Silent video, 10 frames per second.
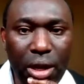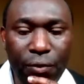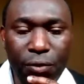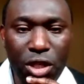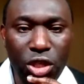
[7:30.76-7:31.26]

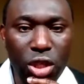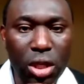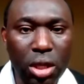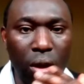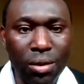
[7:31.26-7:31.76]
of
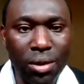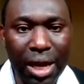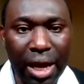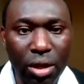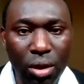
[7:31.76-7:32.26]
teaching on
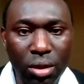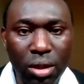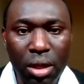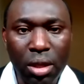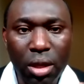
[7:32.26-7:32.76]

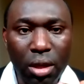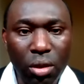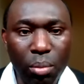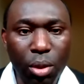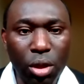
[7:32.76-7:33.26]
Zacchaeus,
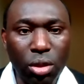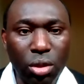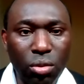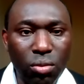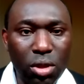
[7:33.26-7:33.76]
you know, but
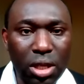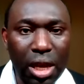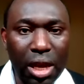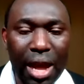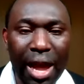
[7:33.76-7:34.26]

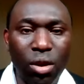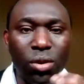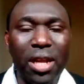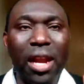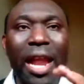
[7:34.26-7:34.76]
today, I
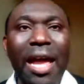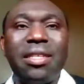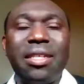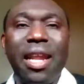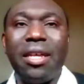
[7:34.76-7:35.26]
know the
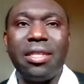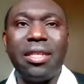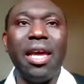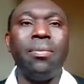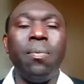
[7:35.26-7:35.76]
last thing I
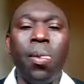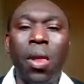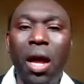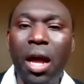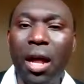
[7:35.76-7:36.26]
said,
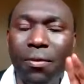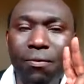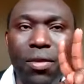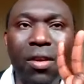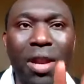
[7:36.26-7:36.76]
the
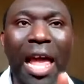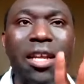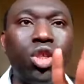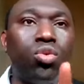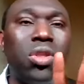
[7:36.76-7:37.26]

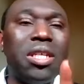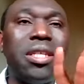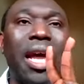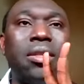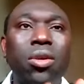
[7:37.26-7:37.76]
last two
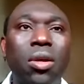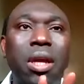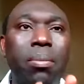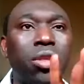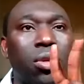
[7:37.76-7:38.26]
things I
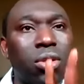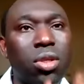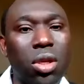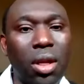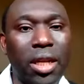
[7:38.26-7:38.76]
talked about on
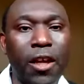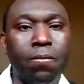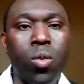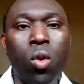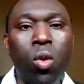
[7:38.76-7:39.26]

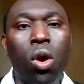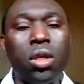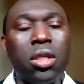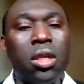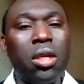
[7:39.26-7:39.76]
Sunday
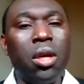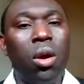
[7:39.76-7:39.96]
was,